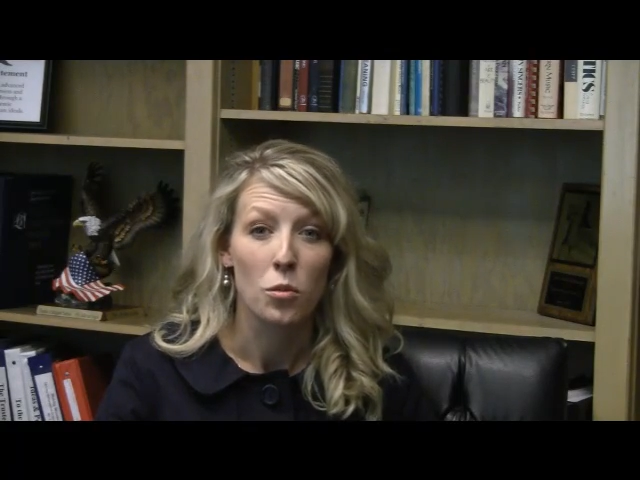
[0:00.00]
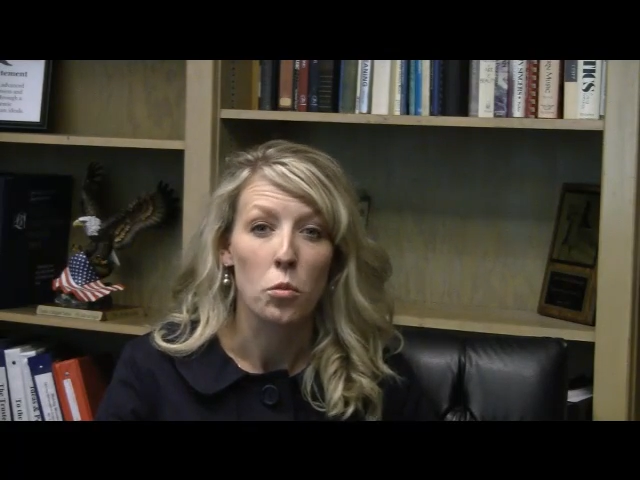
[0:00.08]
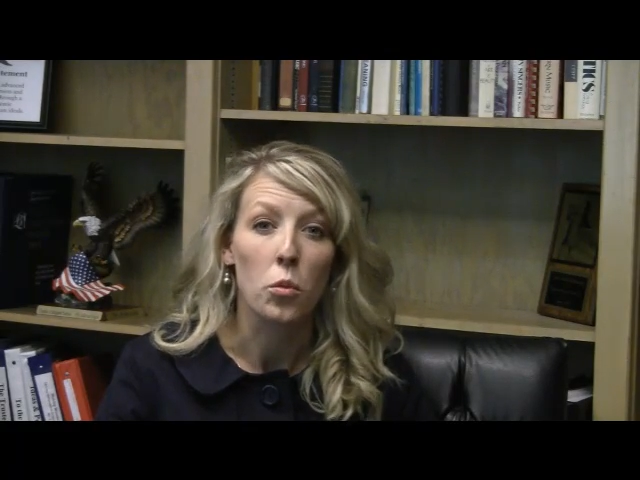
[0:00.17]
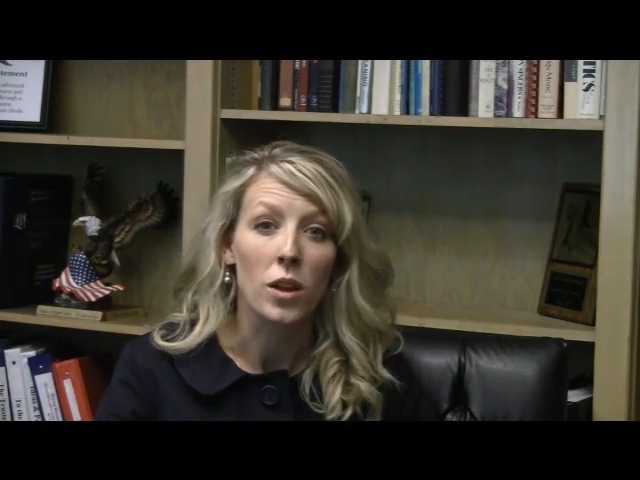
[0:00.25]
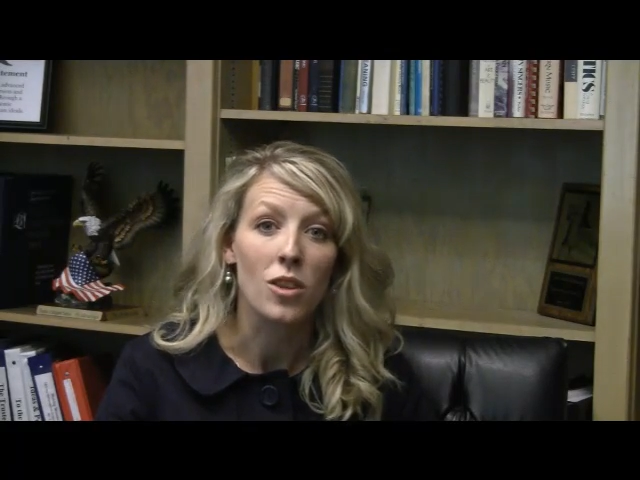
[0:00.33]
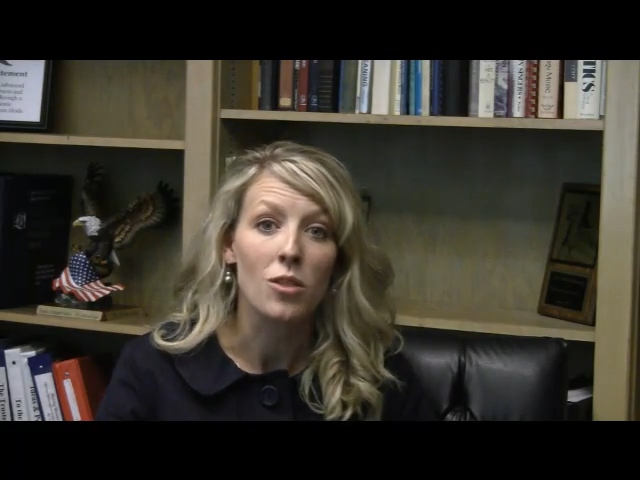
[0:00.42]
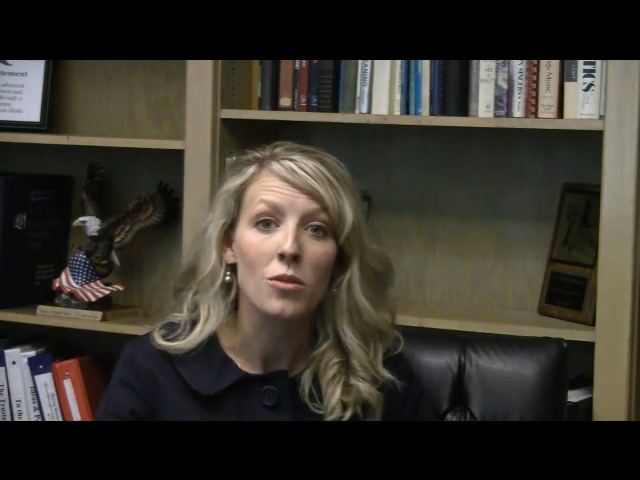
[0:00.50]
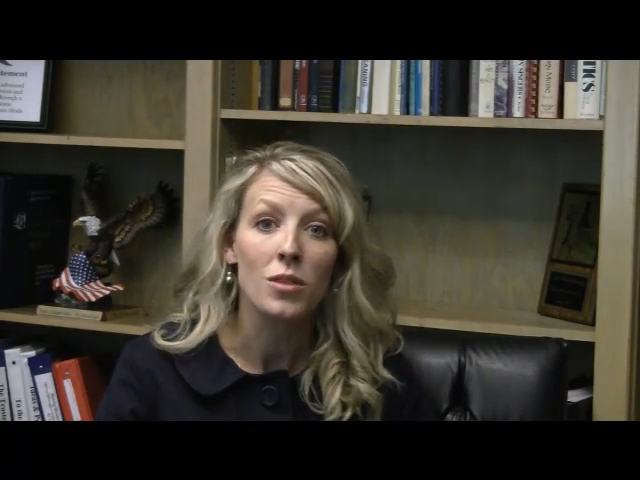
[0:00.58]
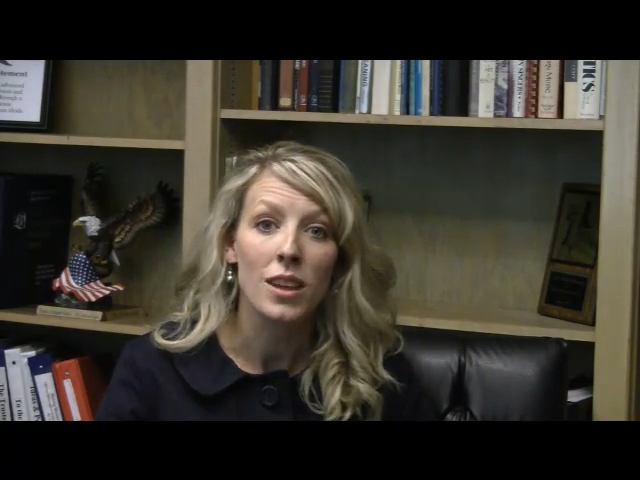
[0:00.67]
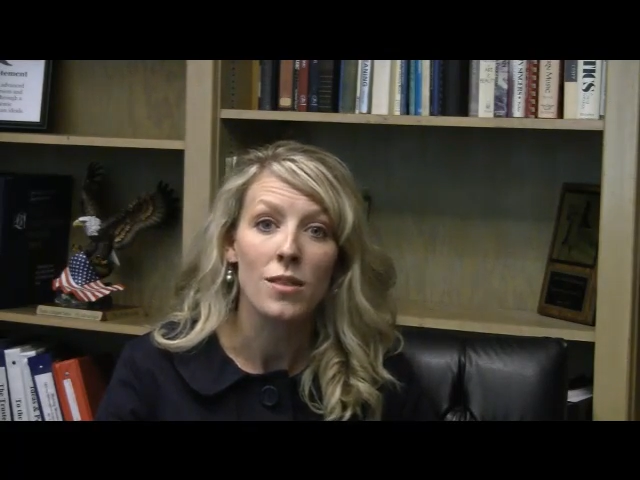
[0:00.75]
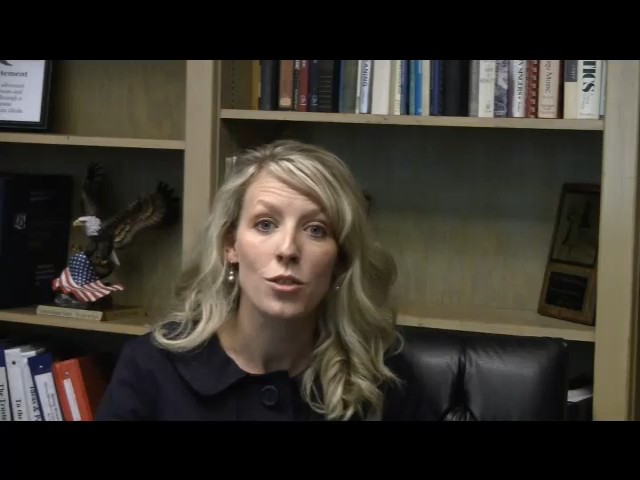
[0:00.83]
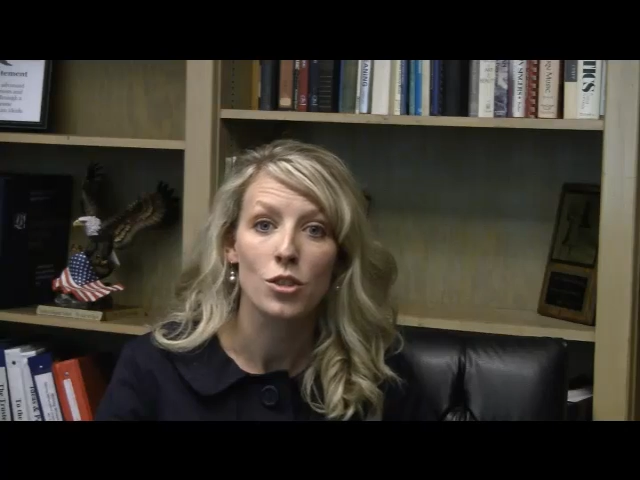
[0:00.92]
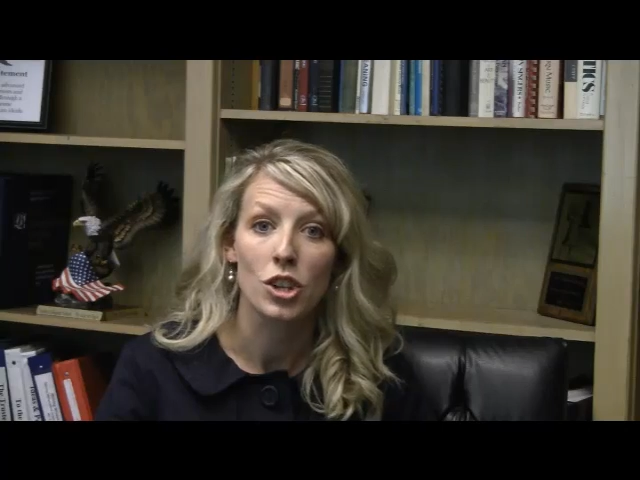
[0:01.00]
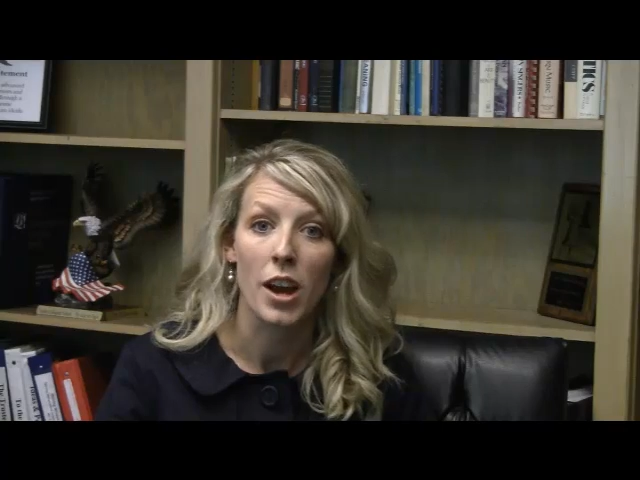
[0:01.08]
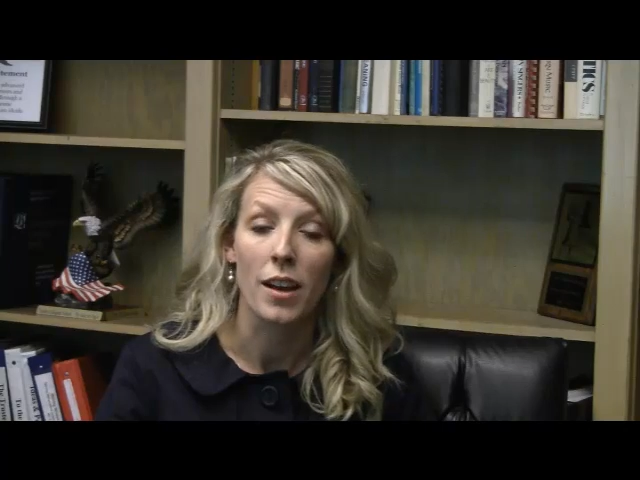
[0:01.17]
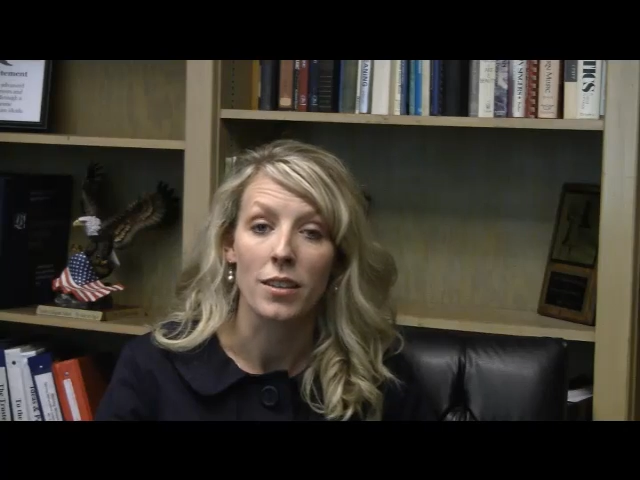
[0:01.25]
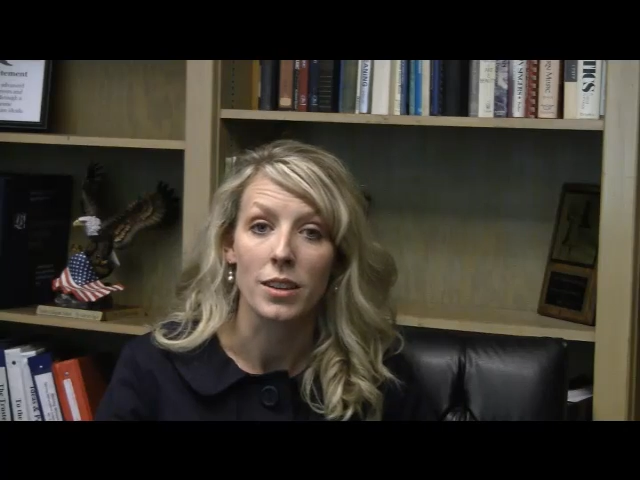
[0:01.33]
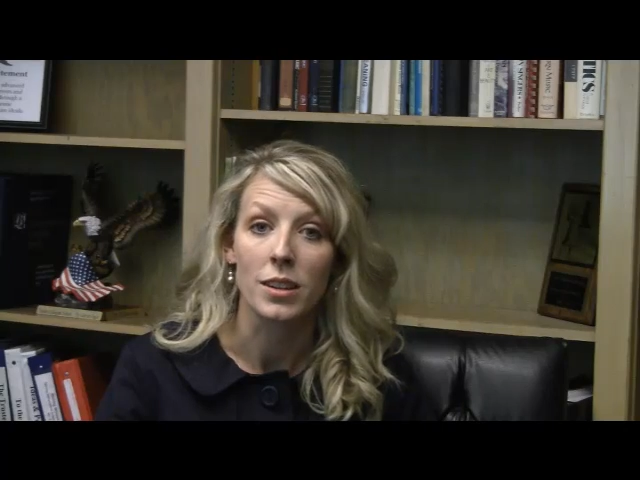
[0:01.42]
When you leave your
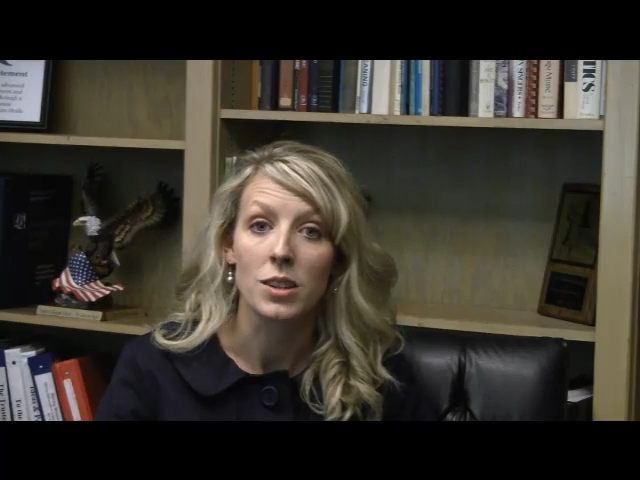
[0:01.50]
child in a